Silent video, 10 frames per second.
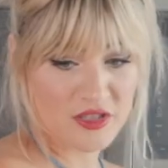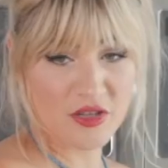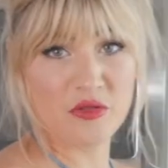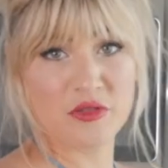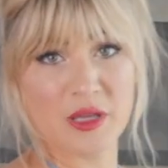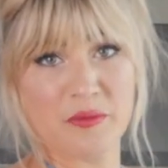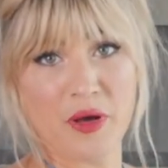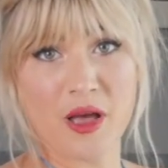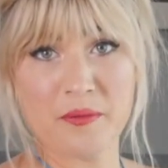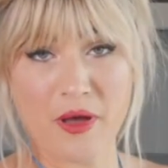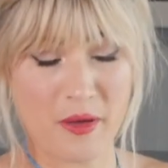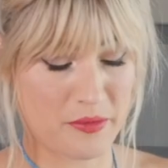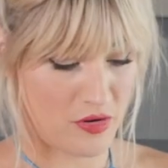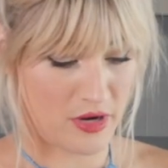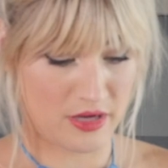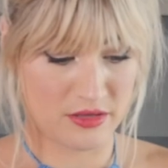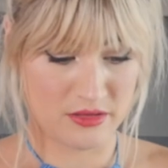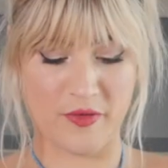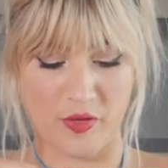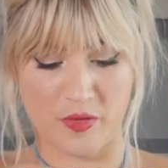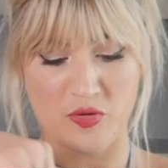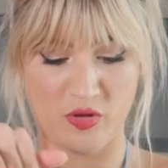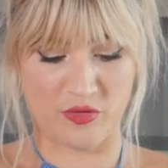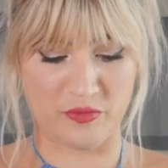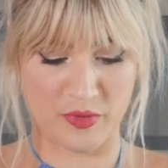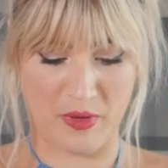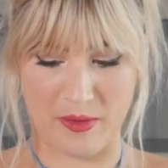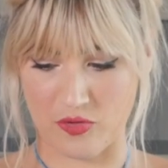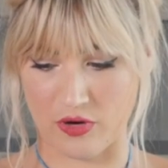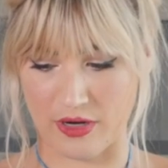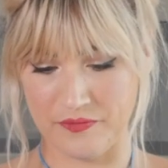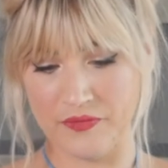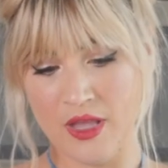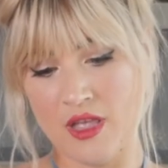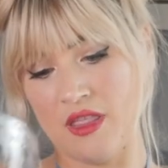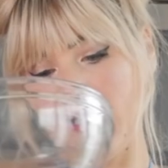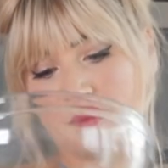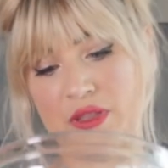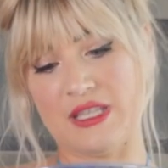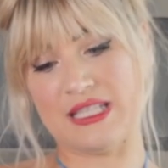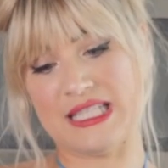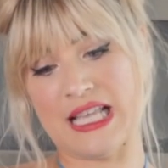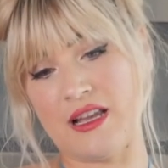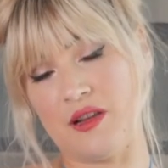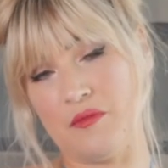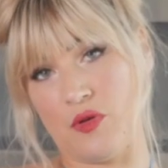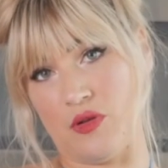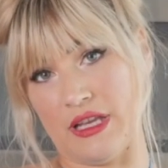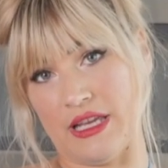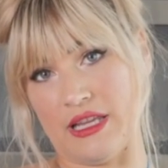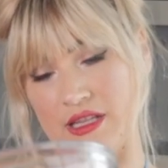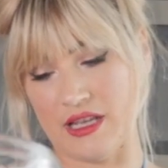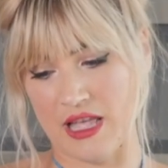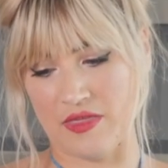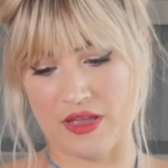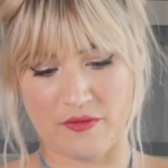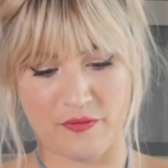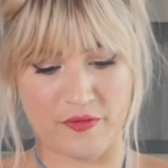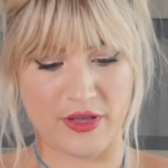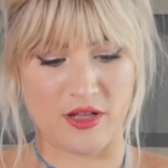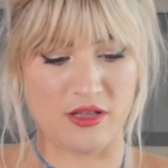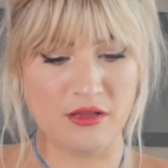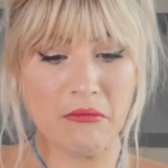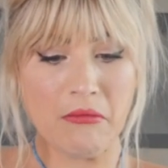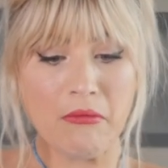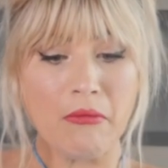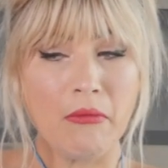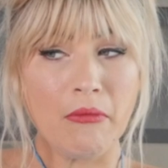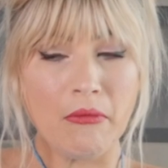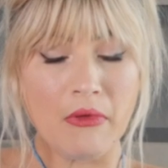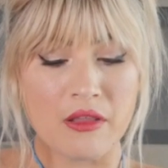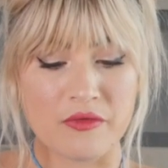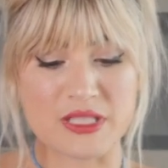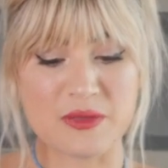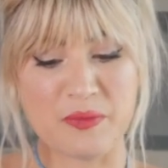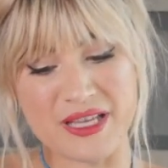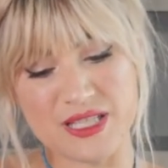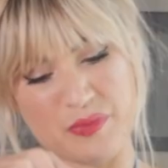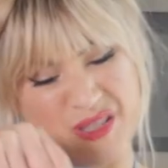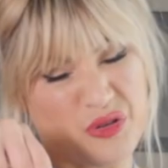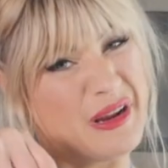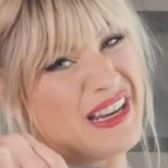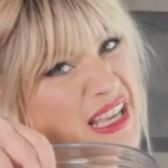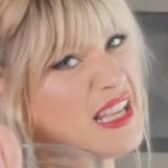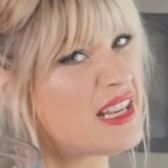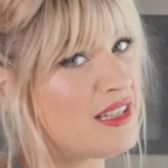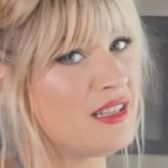So they pop popcorn, fill the bowl with popcorn. They put the second bowl in and then fill the space between it